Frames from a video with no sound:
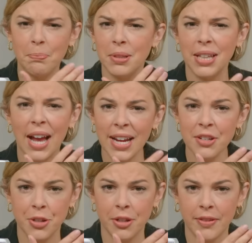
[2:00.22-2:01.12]

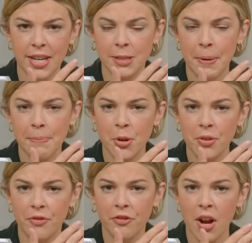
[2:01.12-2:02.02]
blinder that has been
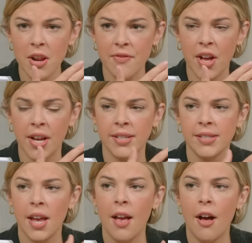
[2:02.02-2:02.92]
put in front of us